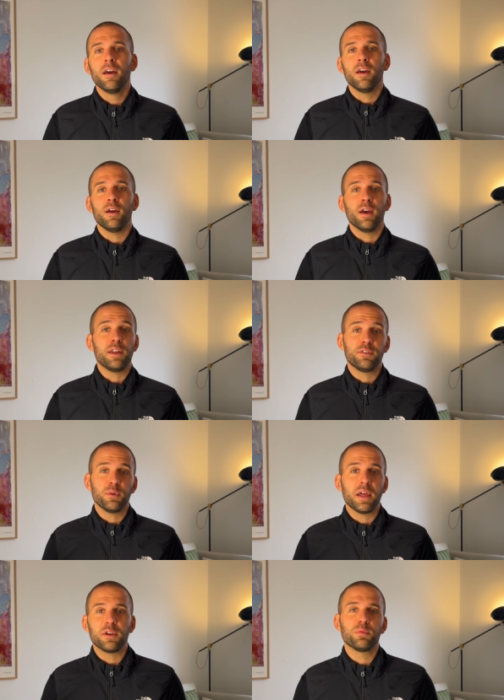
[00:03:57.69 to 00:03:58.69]
And so
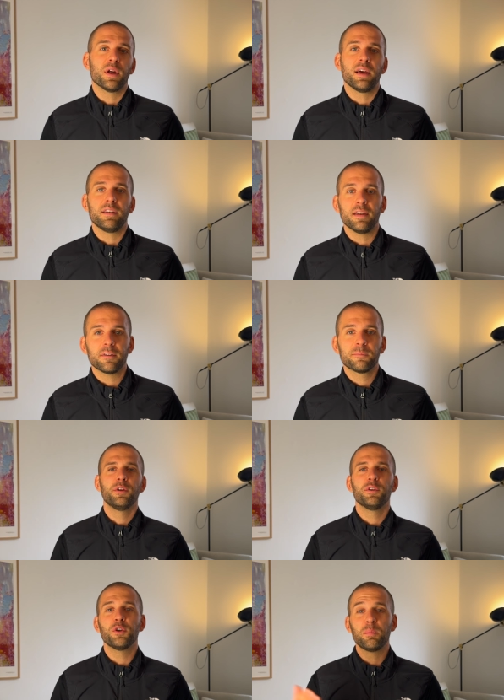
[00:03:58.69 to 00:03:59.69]
that is what I did.
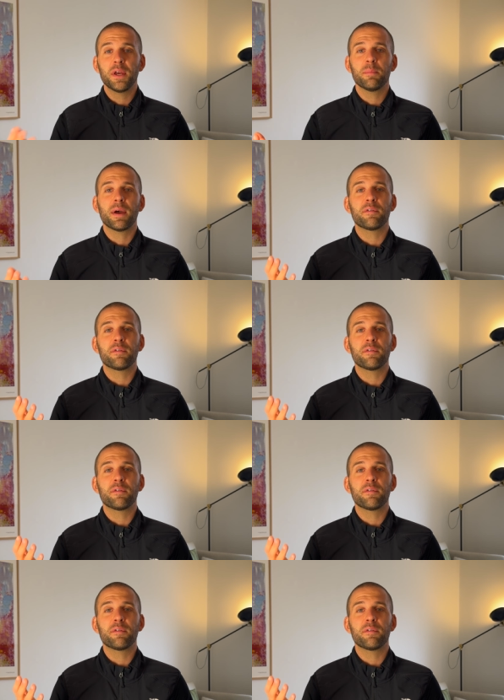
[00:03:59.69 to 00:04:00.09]
So me and my